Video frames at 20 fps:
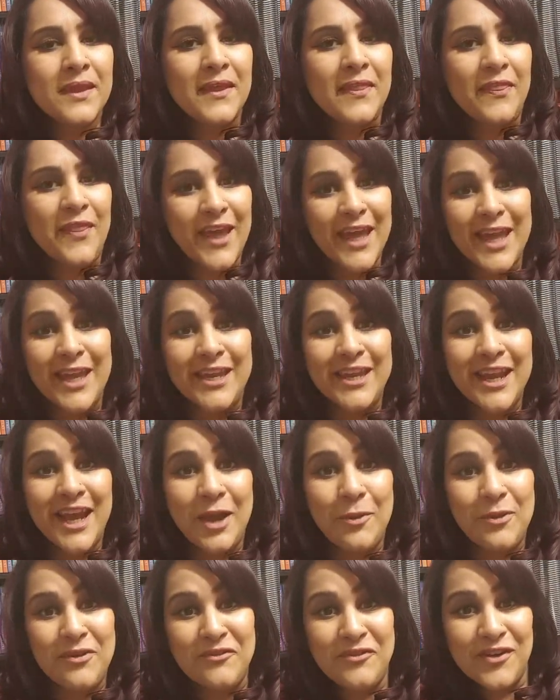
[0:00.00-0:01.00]
Then
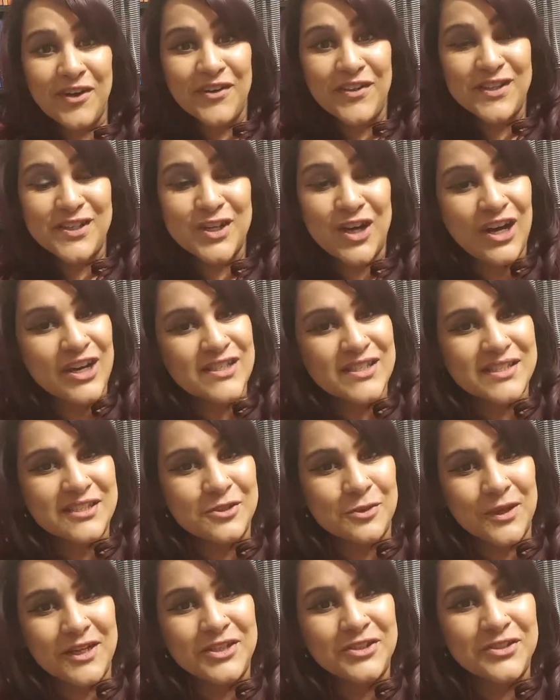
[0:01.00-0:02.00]
I went further to ask this
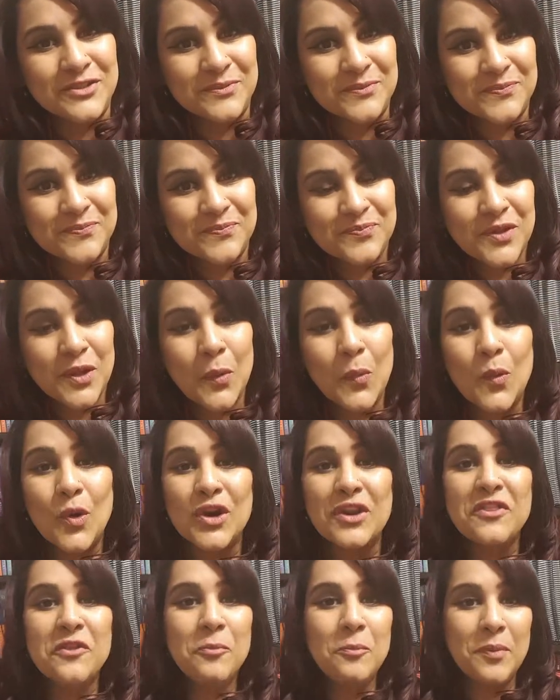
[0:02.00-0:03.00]
question. What
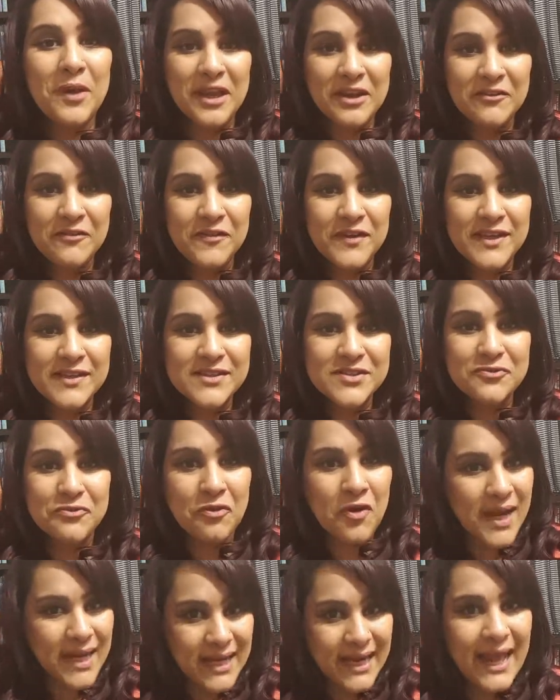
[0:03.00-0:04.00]
are the benefits
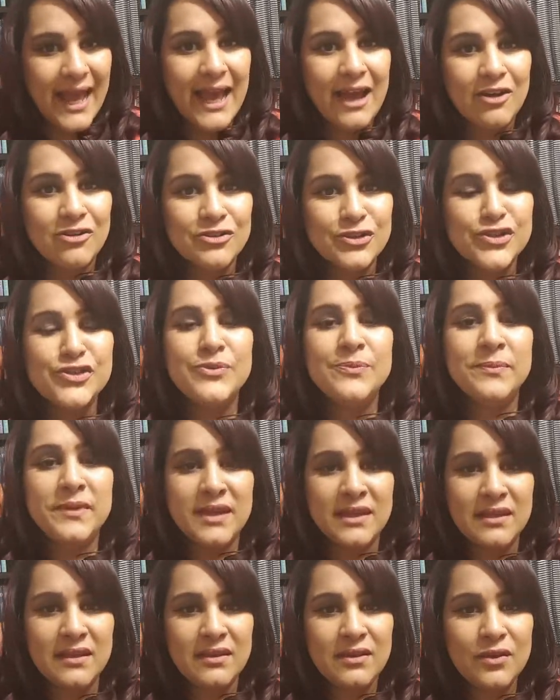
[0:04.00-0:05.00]
right now to
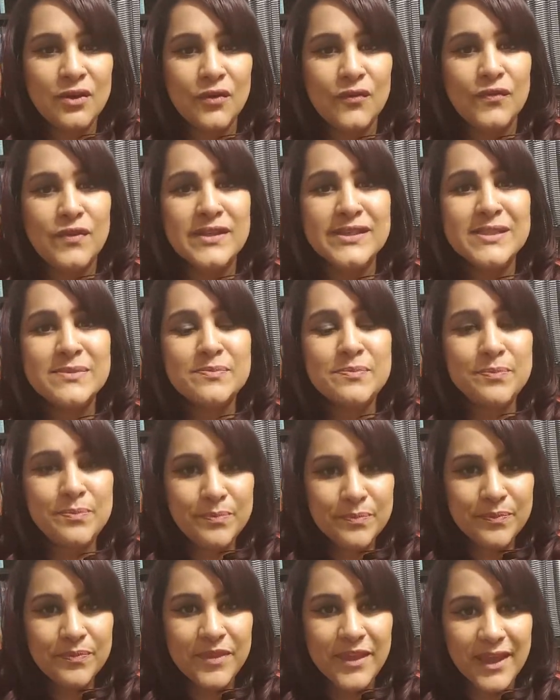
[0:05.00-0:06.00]
me of this
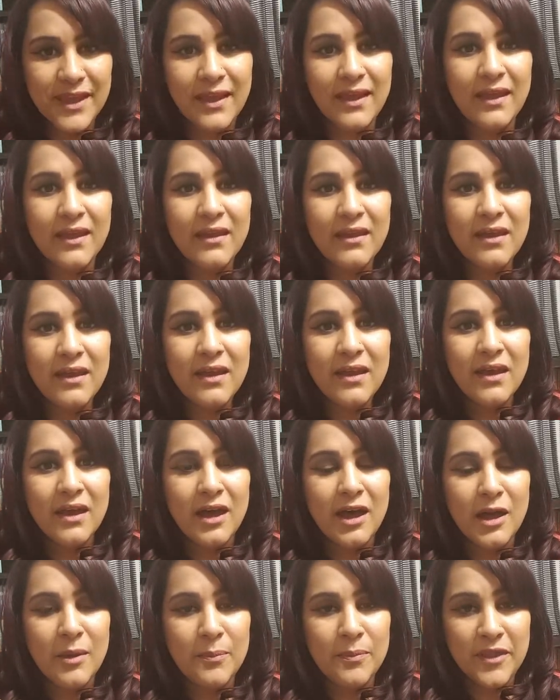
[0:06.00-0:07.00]
thing
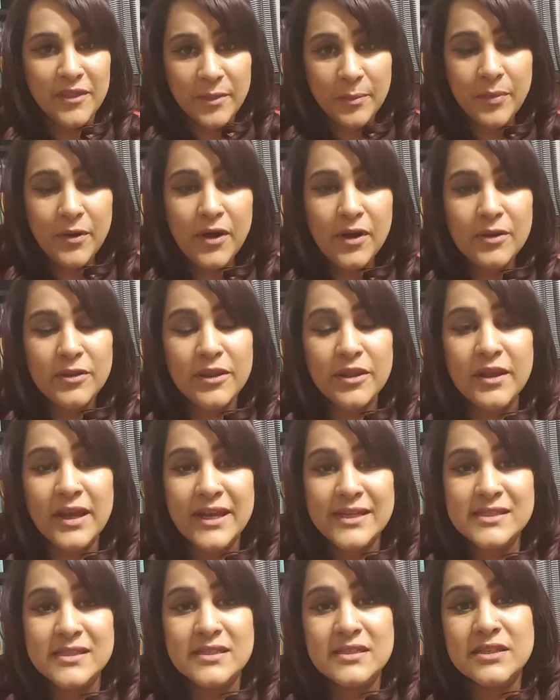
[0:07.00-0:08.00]
that the partner
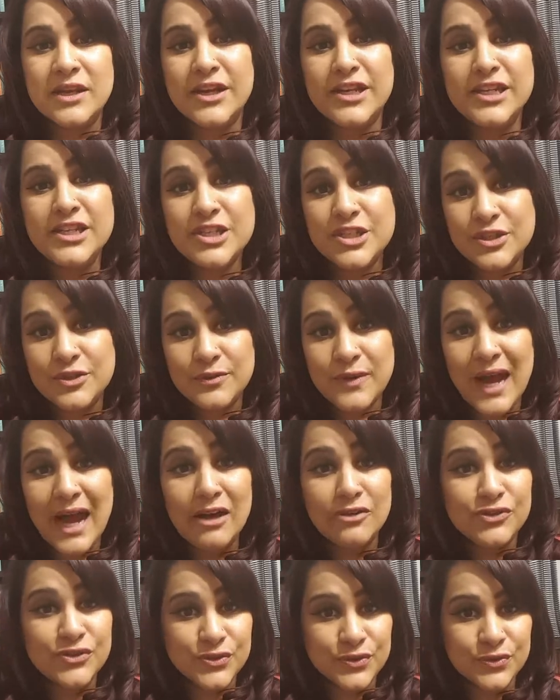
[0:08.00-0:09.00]
has decided to do,
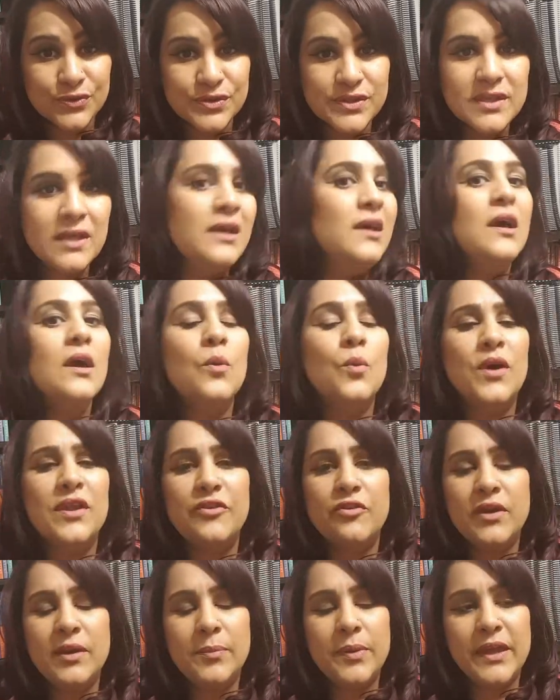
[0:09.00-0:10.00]
outsource,
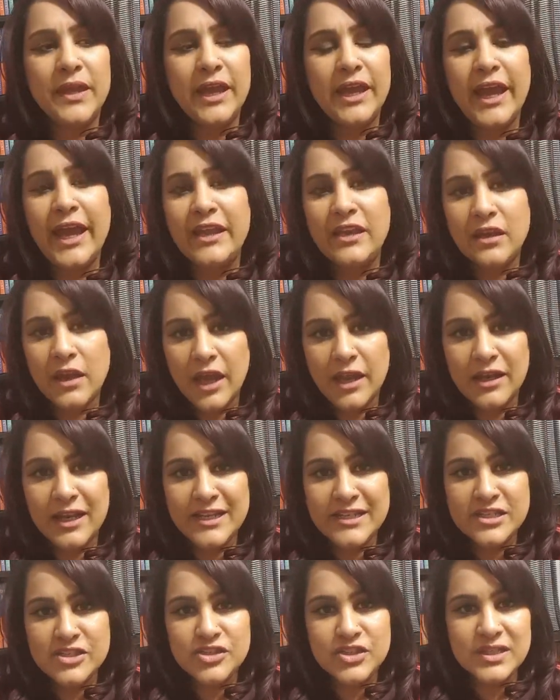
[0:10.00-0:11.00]
whether it be, and
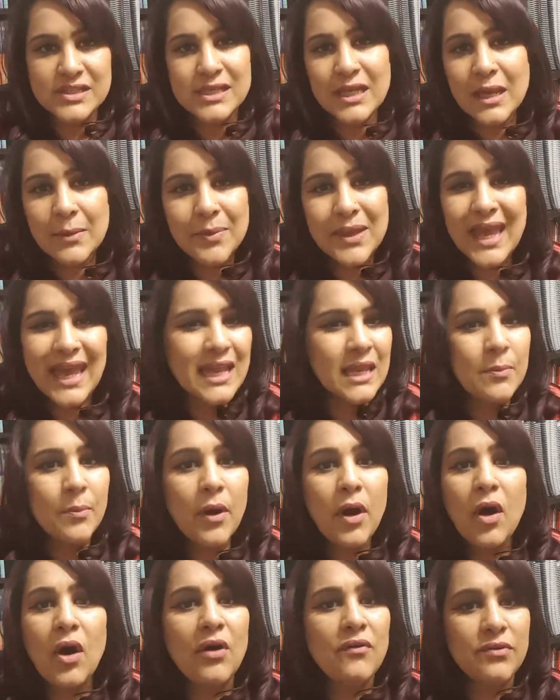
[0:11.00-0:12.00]
ladies and gents, it can be any
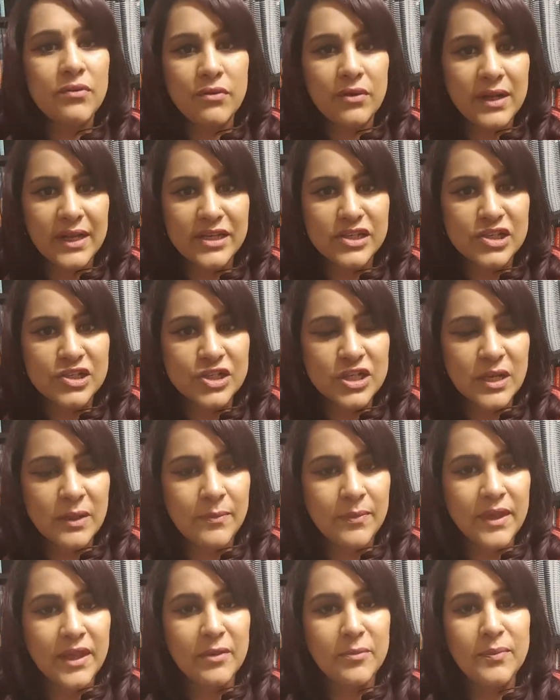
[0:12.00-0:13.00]
part of a relationship.
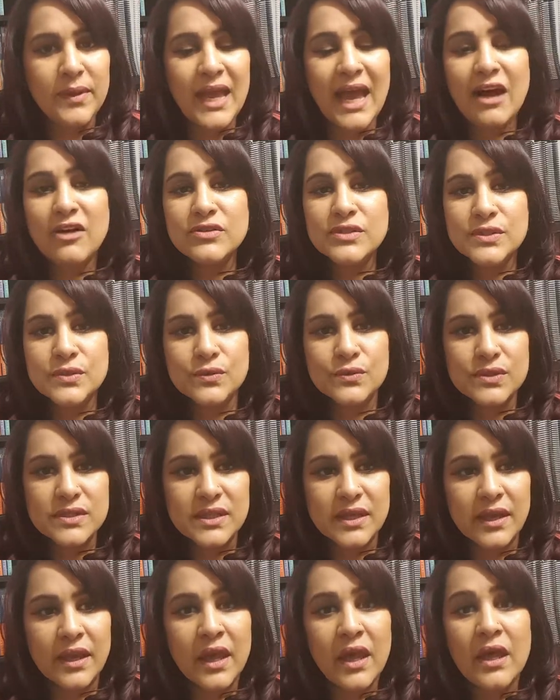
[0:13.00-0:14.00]
It can be
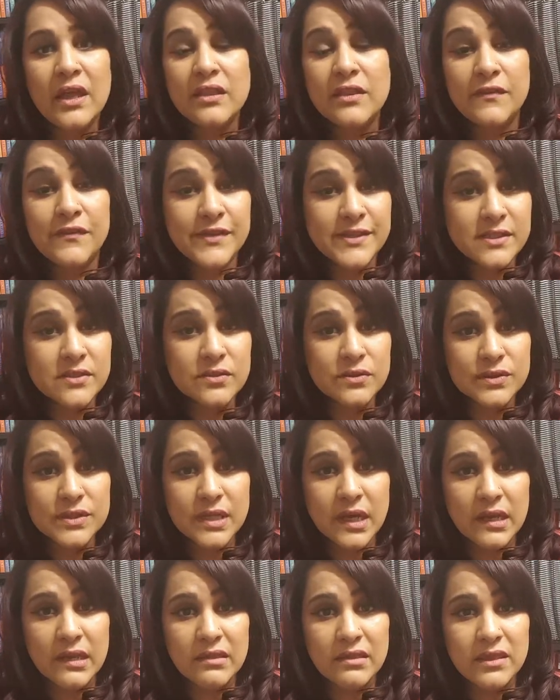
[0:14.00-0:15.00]
outsourcing the physical
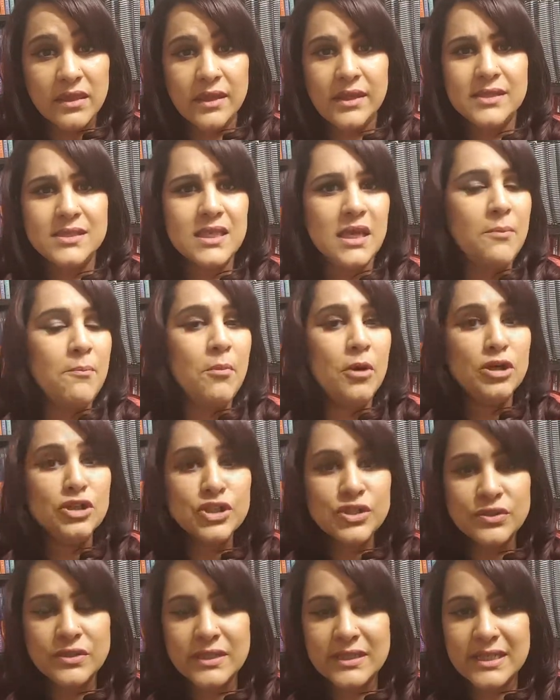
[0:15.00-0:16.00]
side of things,
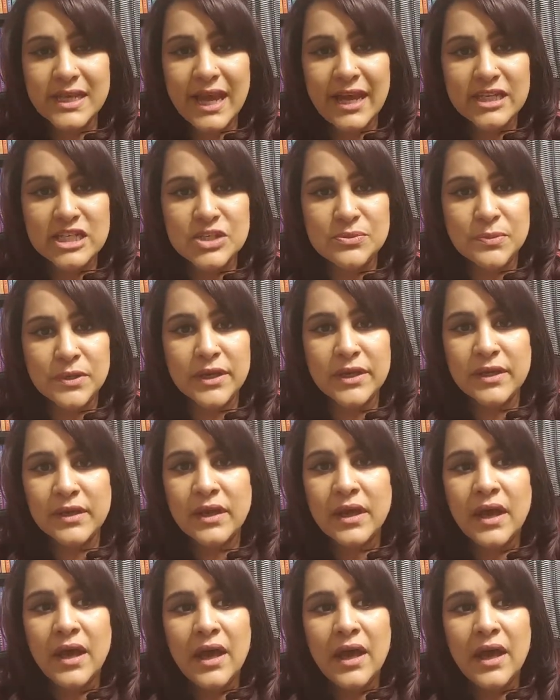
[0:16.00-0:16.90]
emotional attachment.